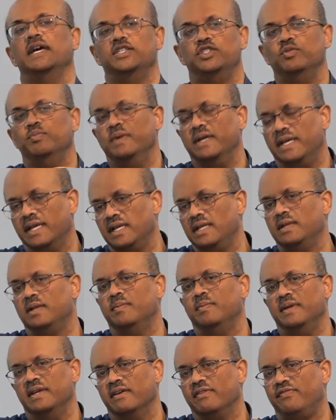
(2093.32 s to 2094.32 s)
as you
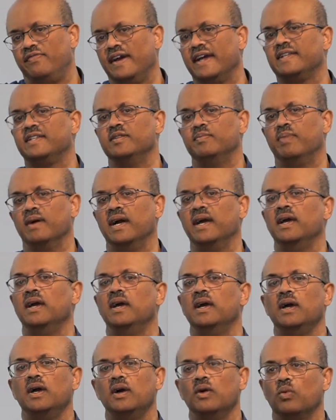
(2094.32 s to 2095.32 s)
begin to be affected by
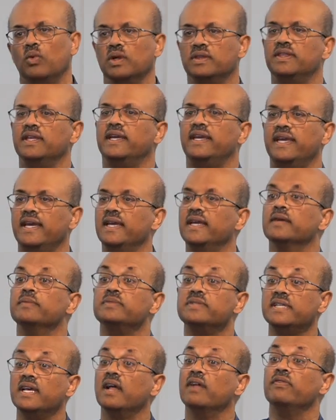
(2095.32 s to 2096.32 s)
what the king
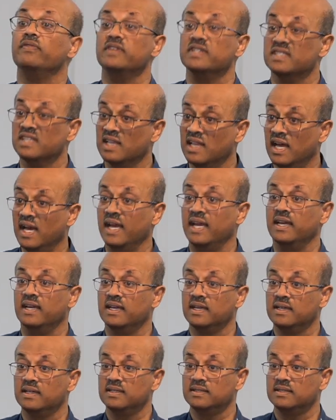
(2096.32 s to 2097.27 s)
himself is like.